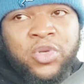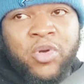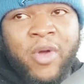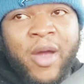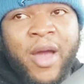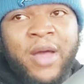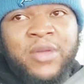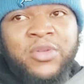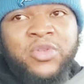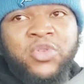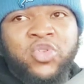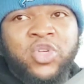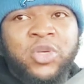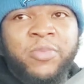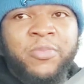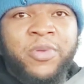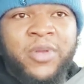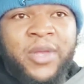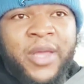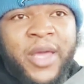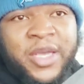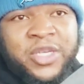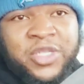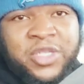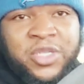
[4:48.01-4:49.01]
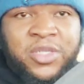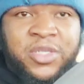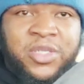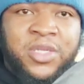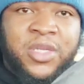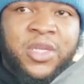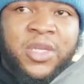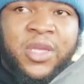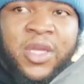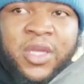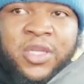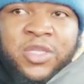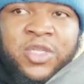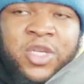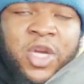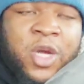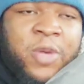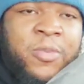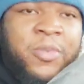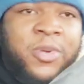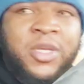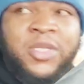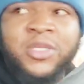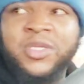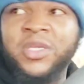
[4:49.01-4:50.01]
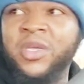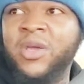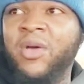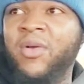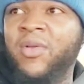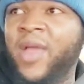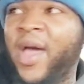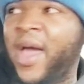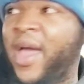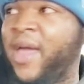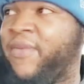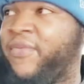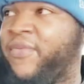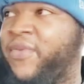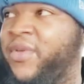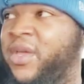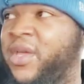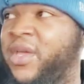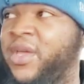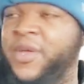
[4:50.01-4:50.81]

trials and tribulations and, and turbulence in your life,